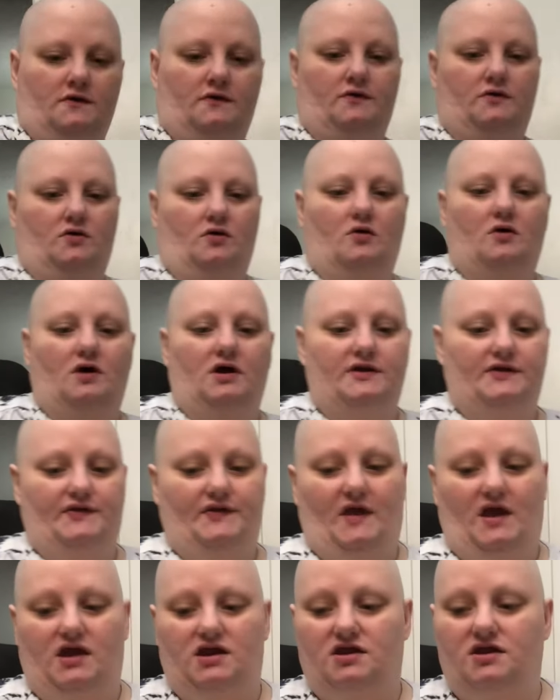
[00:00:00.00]
So I
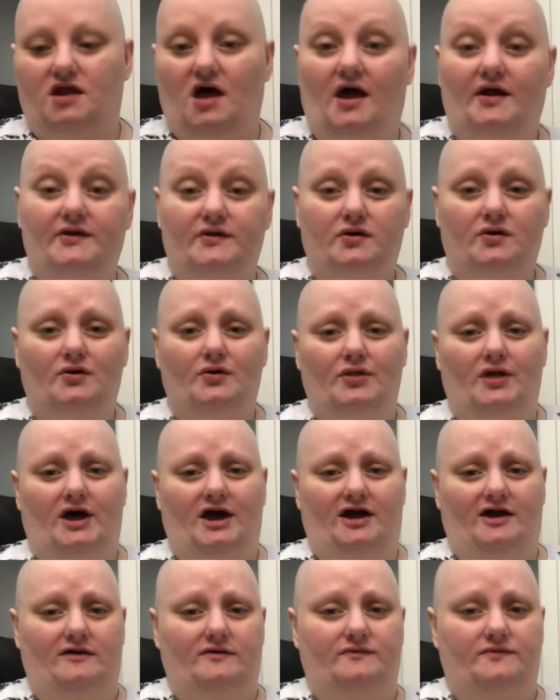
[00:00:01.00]
decided not to go
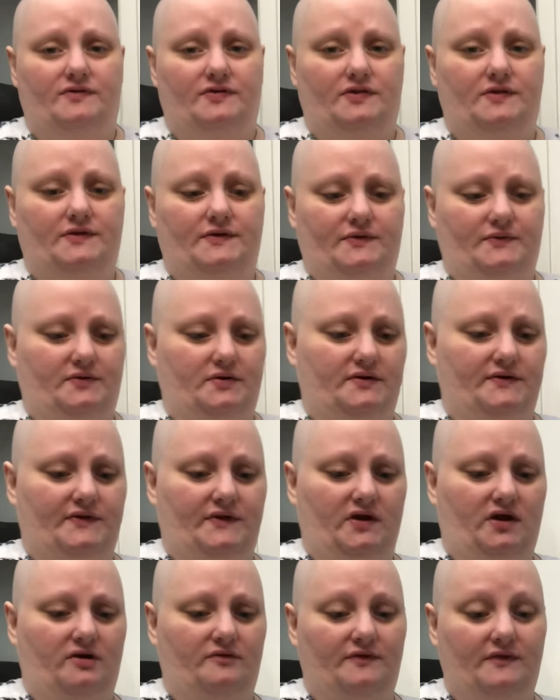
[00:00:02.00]
live this first
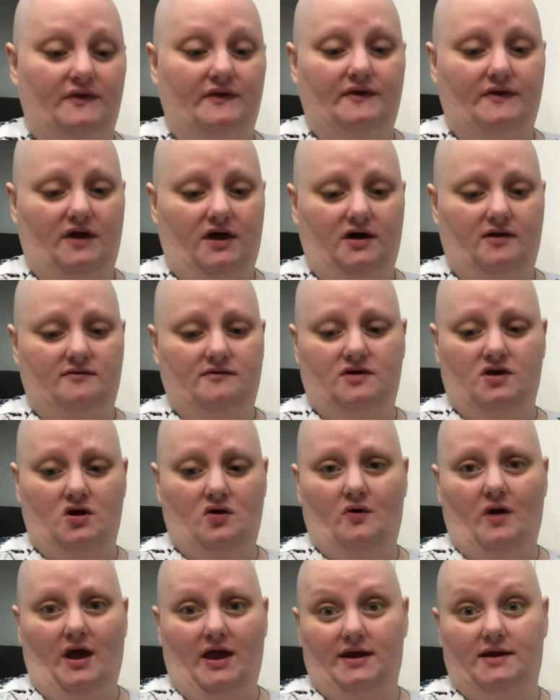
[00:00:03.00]
time since I have no
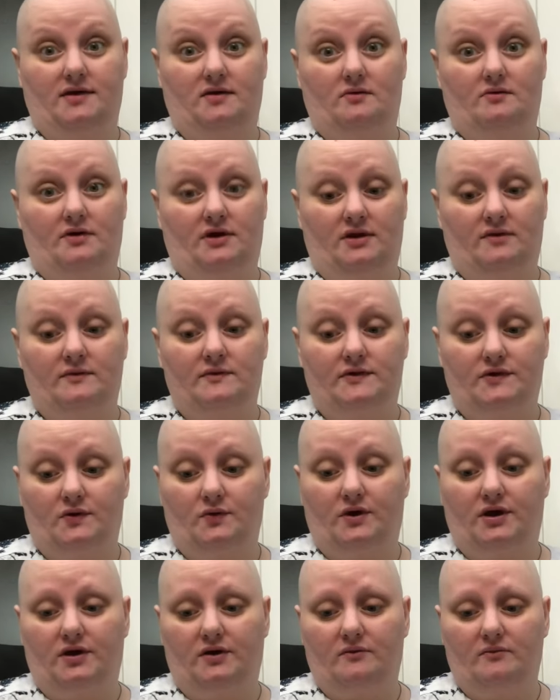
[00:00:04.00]
idea what I'm
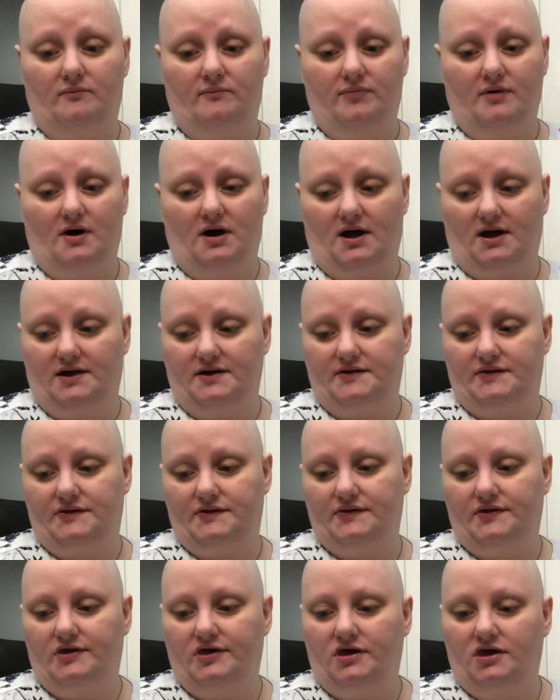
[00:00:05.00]
doing, but
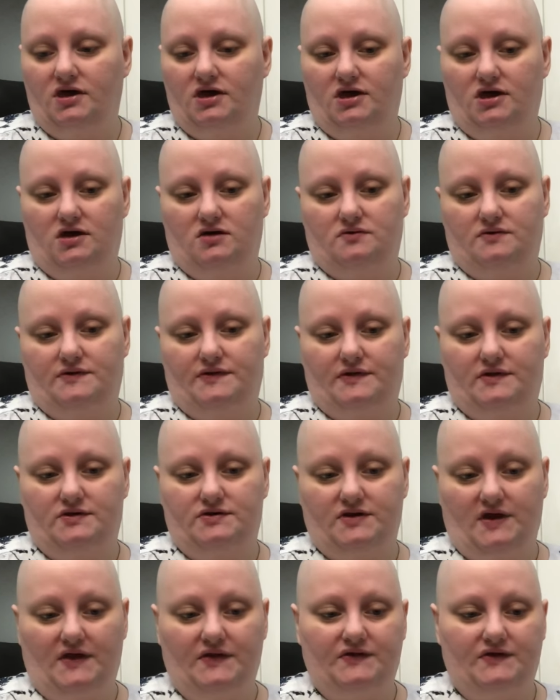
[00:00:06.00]
it was
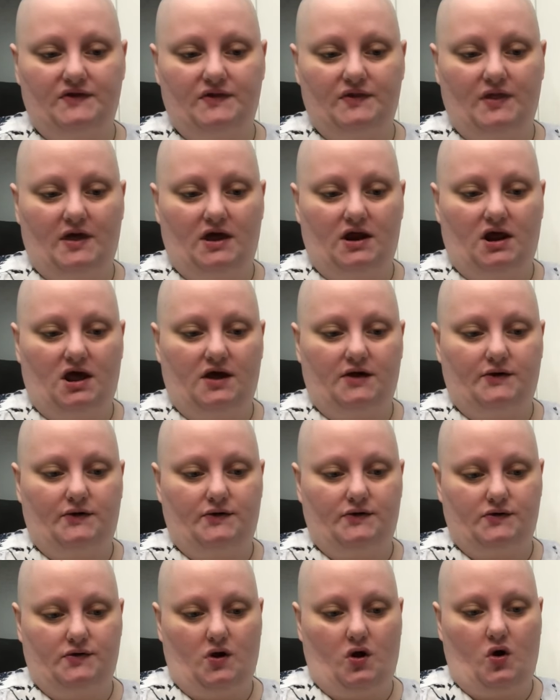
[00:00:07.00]
suggested that I
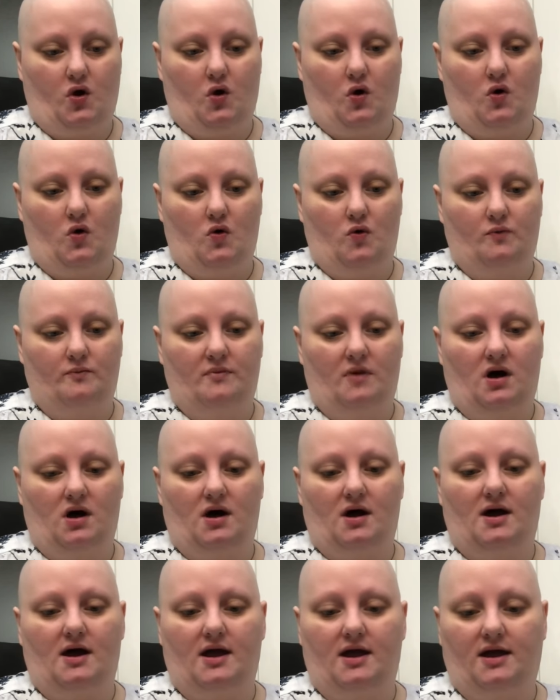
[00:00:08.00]
show
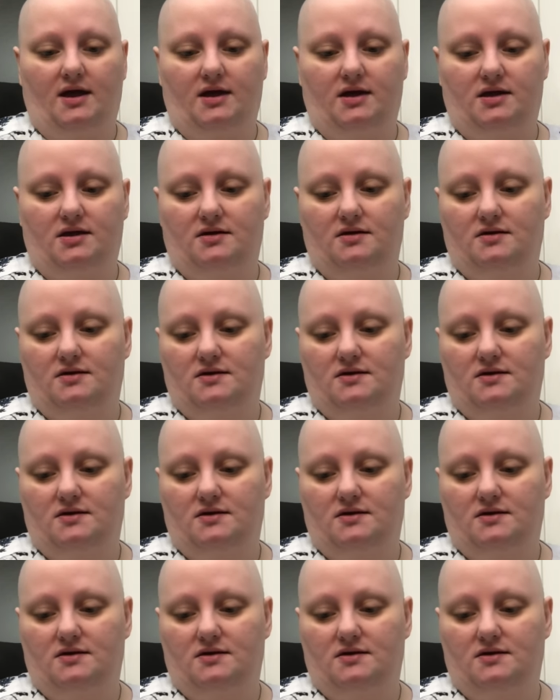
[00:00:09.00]
my